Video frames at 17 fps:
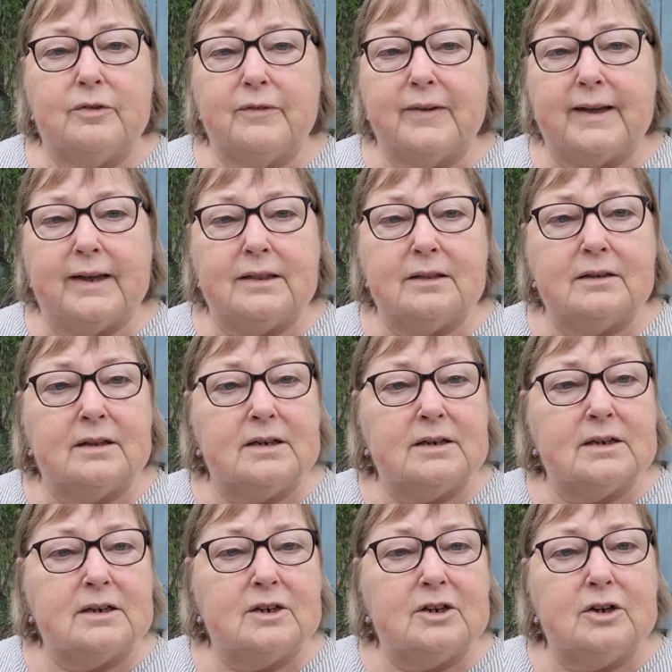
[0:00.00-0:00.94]
the van that they
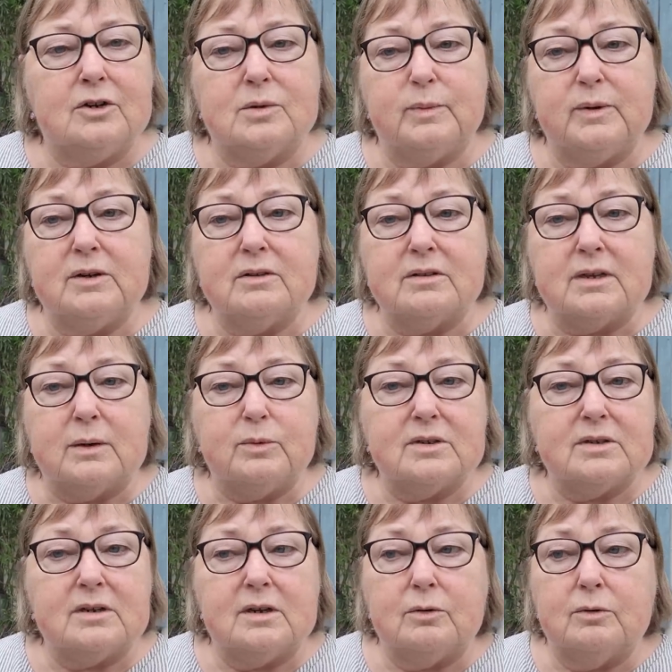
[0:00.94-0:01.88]
didn't use because they were
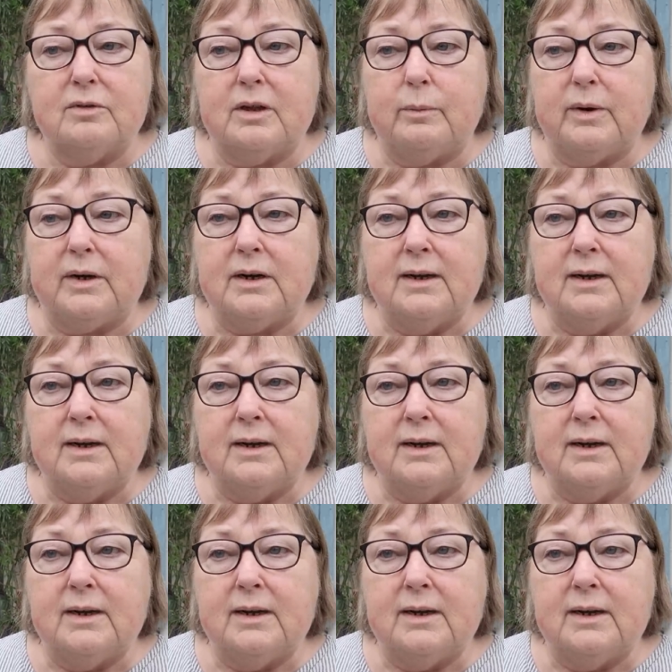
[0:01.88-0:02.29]
sick, or they